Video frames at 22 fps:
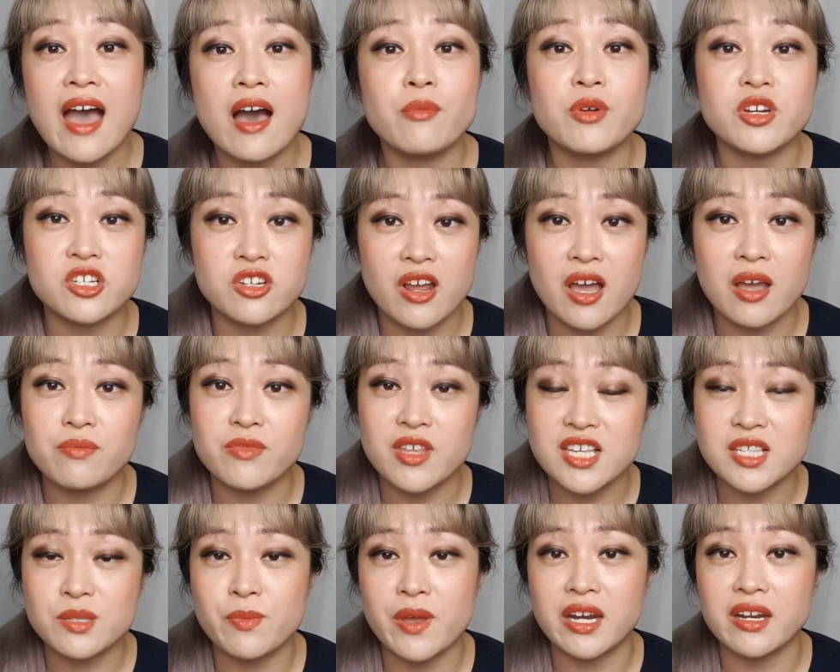how much time
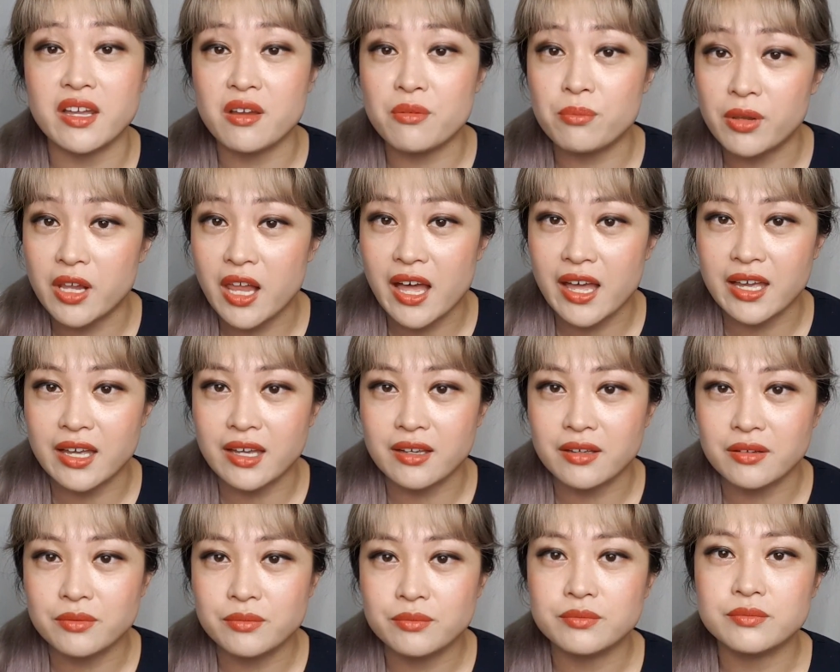they're spending
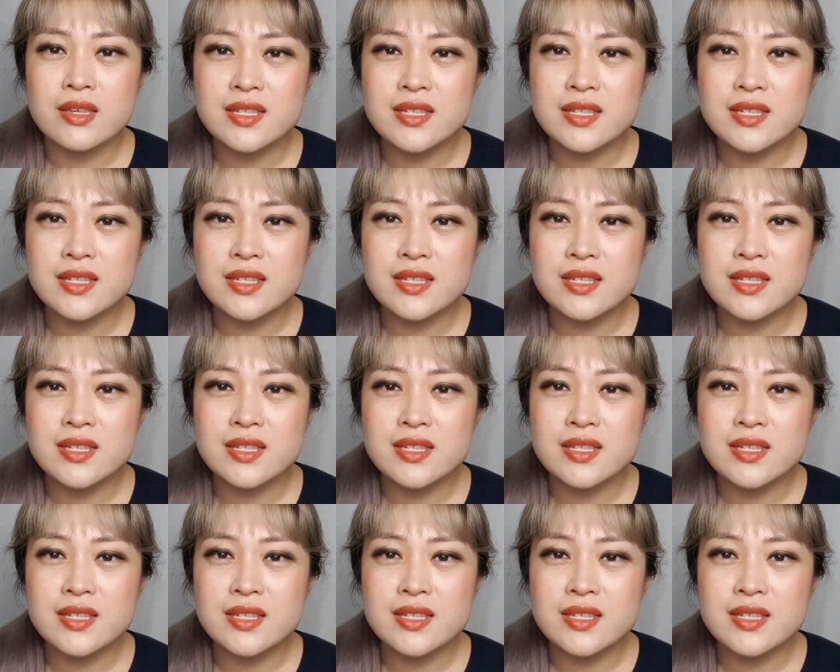applying.